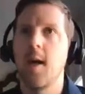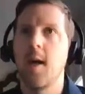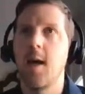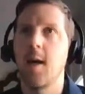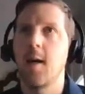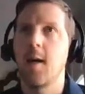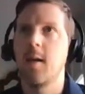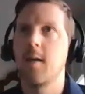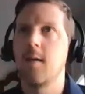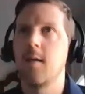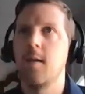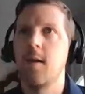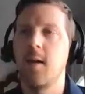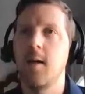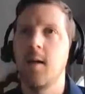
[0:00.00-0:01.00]
and
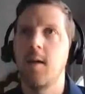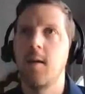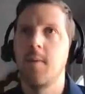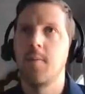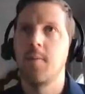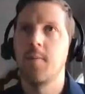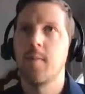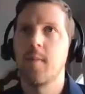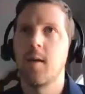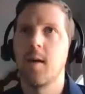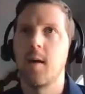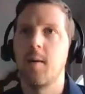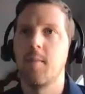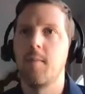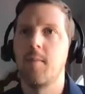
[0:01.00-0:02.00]
the
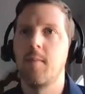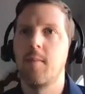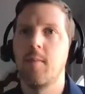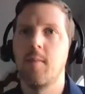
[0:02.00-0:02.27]
um,